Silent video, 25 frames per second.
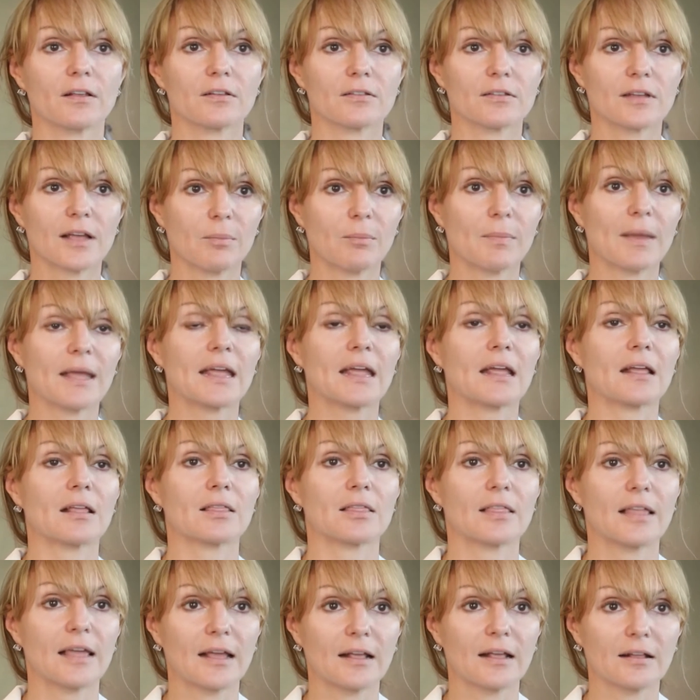and making
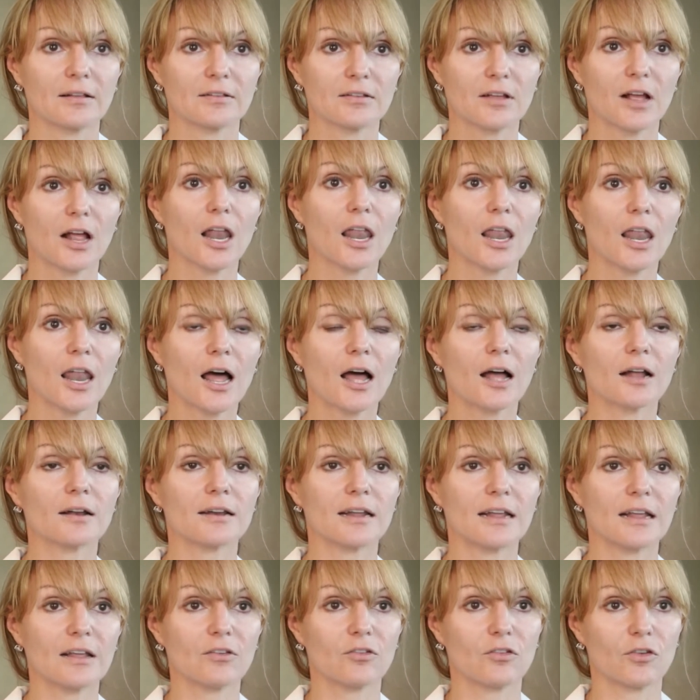things a lot
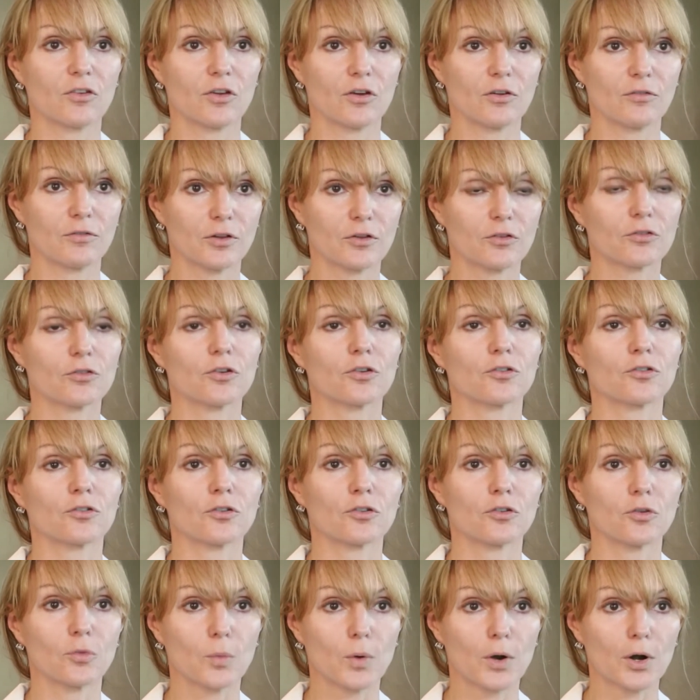easier for the surgeon
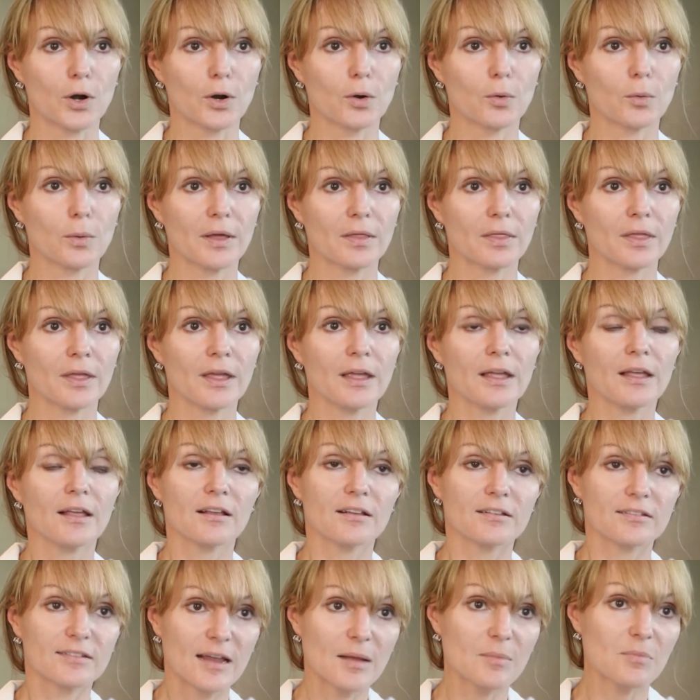to work with.
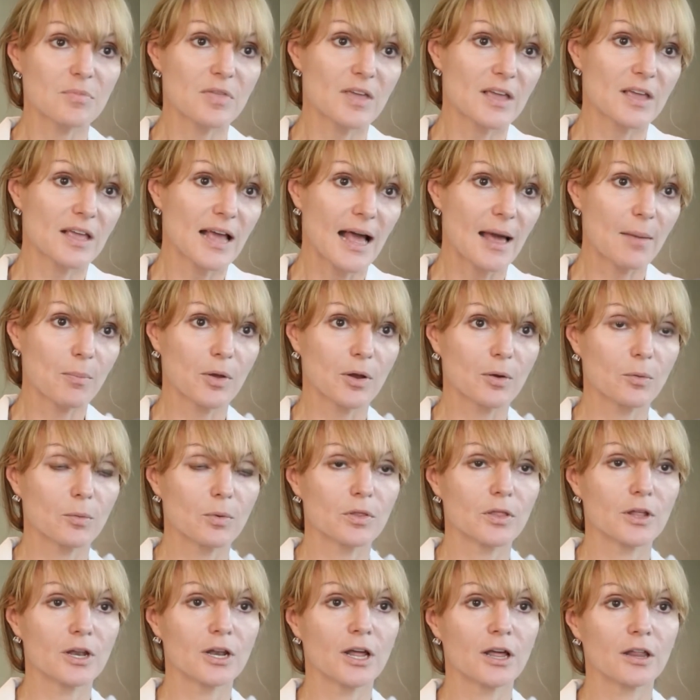Same thing happened with
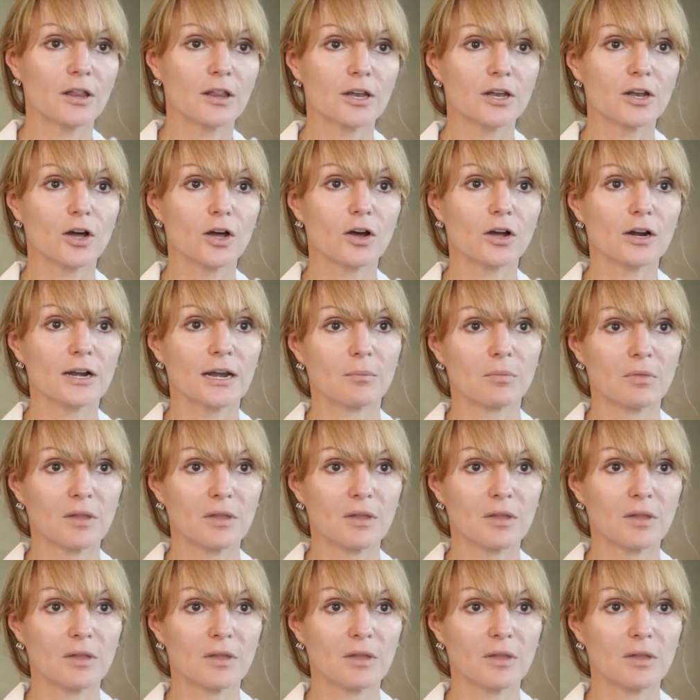another dog named